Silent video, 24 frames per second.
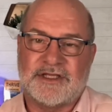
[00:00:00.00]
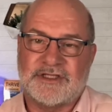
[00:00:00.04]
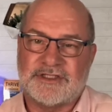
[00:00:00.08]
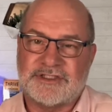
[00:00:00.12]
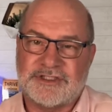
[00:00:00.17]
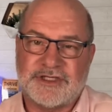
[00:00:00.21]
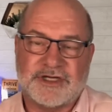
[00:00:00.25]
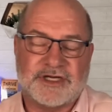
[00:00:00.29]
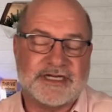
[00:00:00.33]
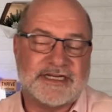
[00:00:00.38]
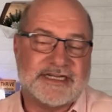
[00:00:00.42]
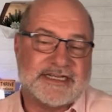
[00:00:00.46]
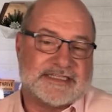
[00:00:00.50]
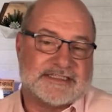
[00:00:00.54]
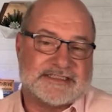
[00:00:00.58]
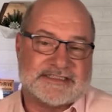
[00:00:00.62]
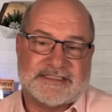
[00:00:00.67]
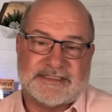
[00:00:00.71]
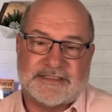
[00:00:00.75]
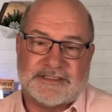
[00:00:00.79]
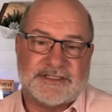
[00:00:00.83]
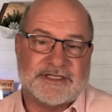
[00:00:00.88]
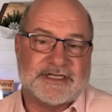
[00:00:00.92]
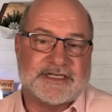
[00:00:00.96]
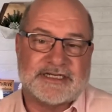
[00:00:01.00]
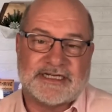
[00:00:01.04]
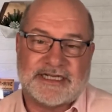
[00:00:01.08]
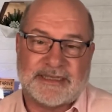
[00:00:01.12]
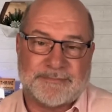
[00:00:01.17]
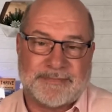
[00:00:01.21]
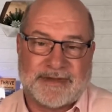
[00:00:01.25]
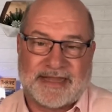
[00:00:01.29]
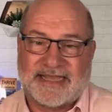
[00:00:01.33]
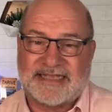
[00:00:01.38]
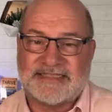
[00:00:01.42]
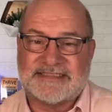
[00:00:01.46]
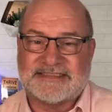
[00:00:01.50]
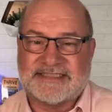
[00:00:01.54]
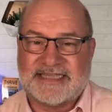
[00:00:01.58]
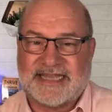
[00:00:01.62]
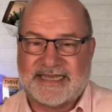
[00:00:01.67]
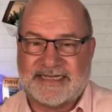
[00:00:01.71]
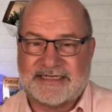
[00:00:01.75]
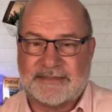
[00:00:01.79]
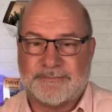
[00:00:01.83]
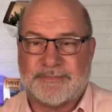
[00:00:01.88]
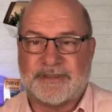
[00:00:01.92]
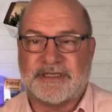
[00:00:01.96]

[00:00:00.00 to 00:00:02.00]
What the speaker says: you're going to get blindsided.